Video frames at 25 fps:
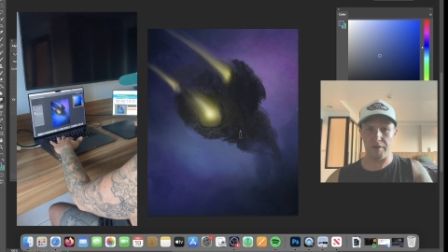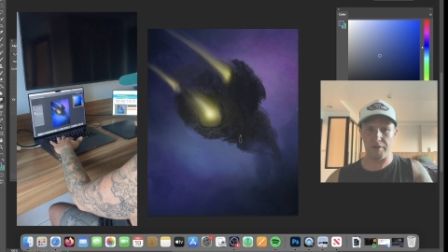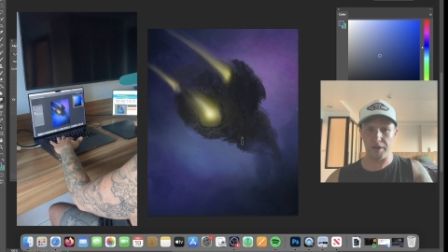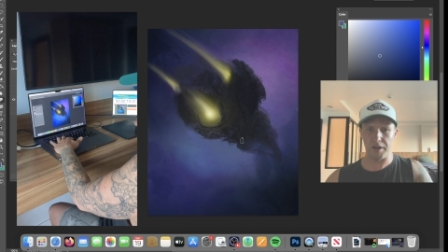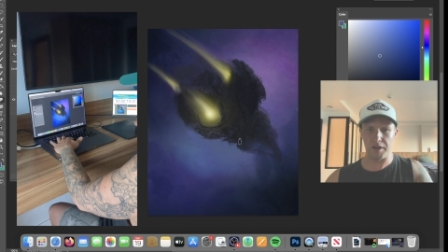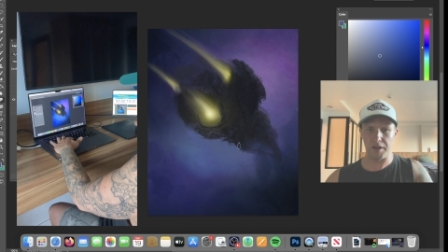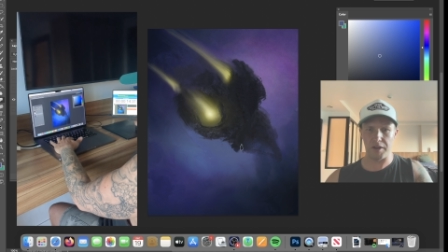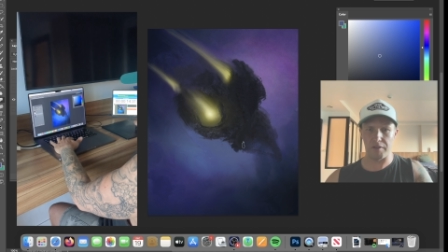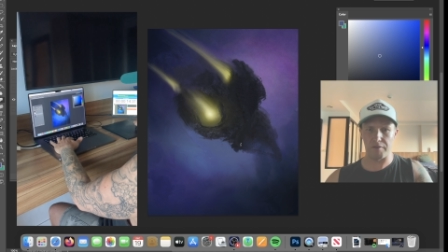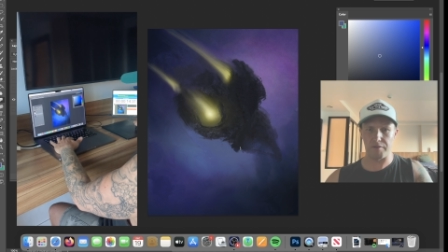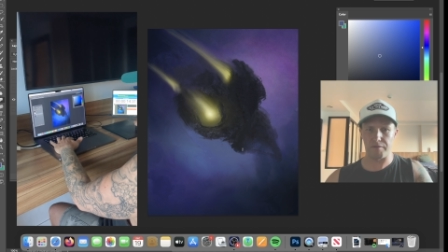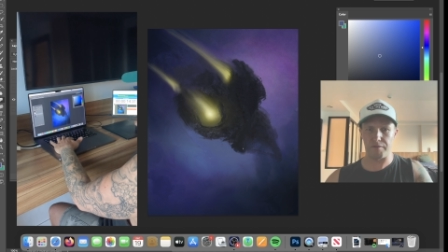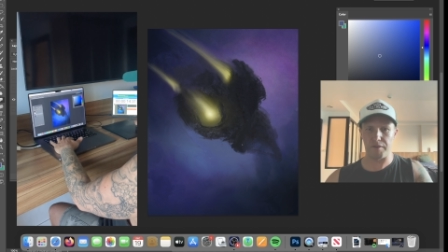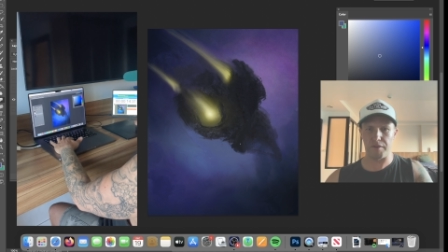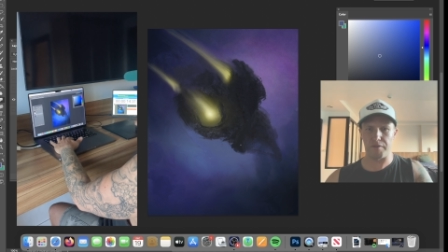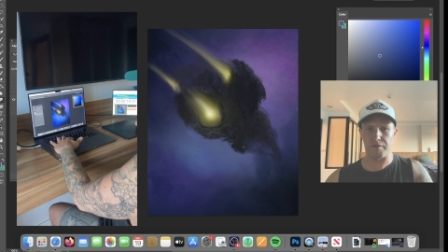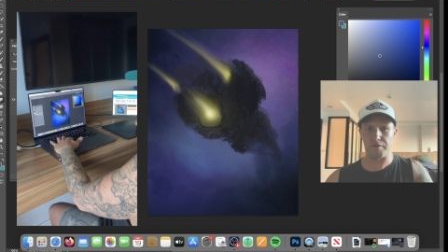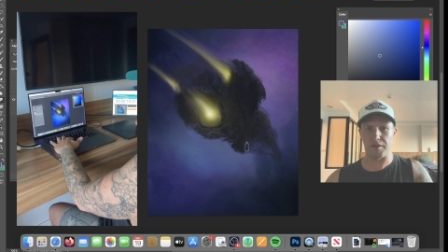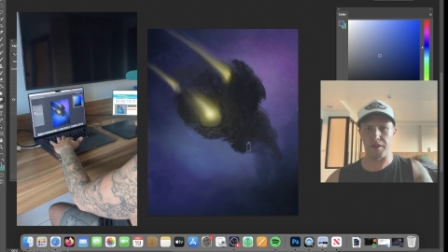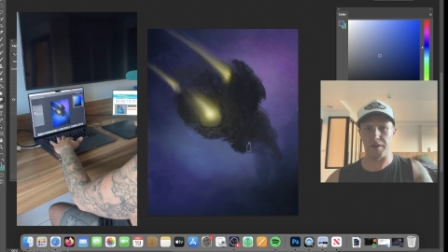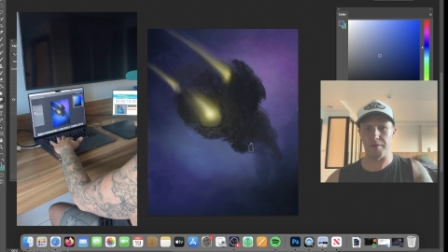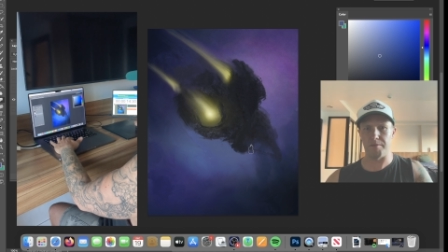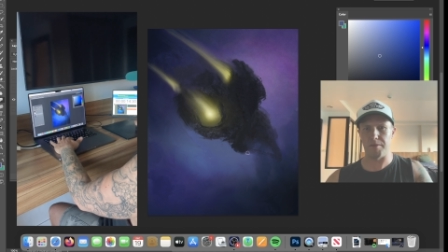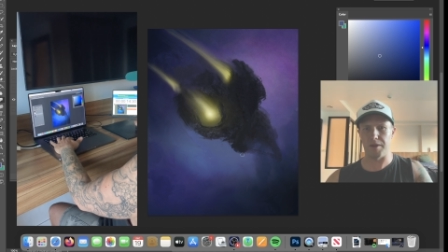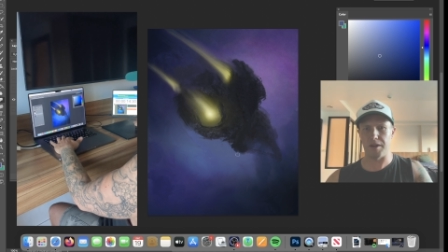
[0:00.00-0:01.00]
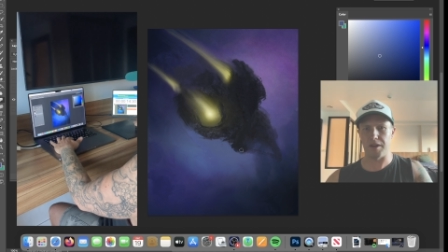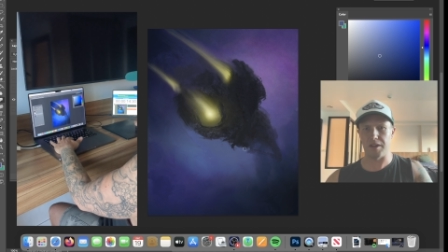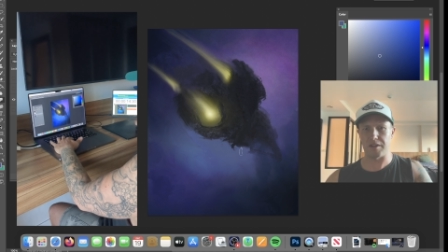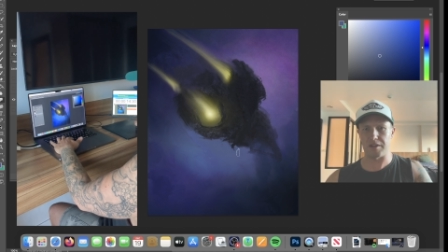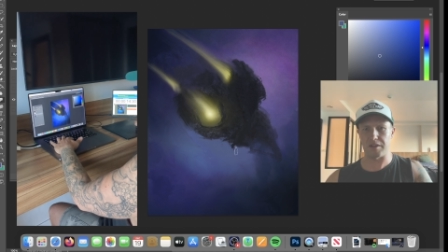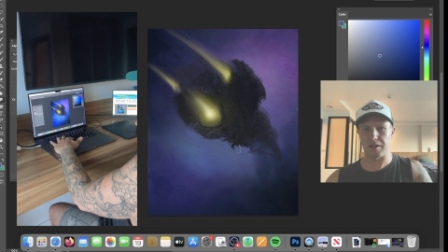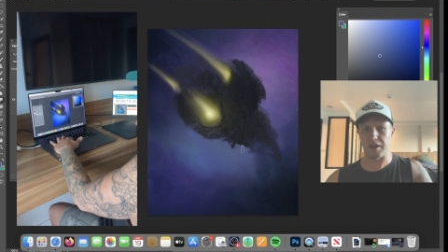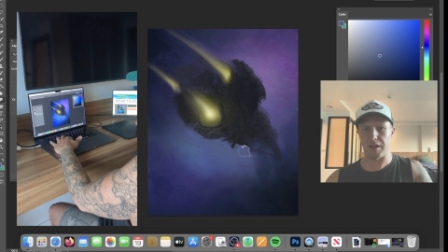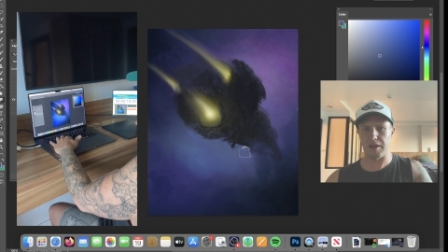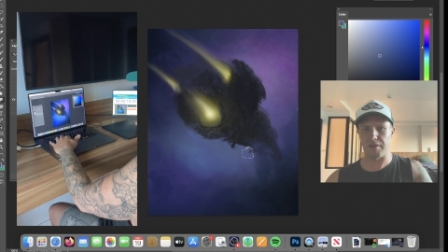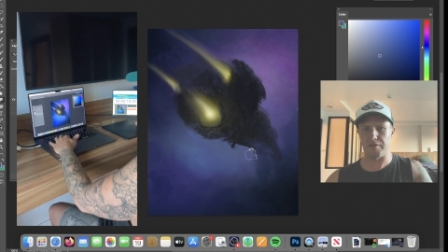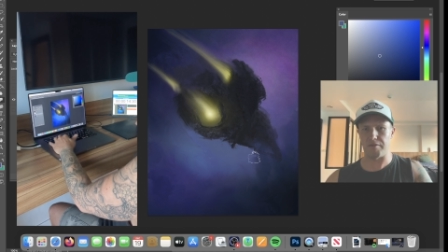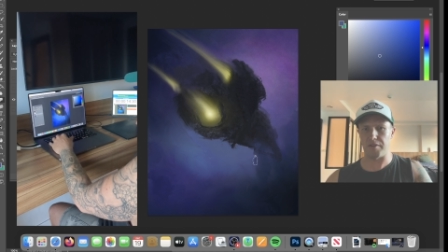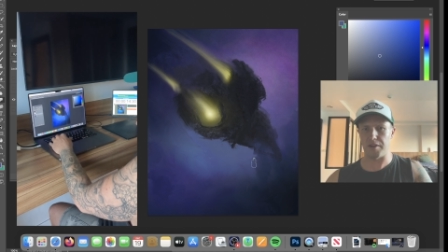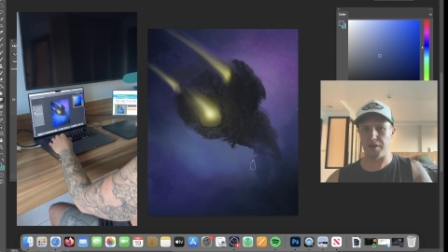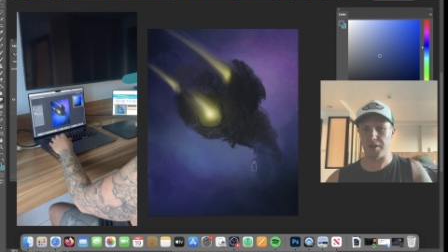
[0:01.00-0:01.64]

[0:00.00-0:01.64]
only got 15 minutes left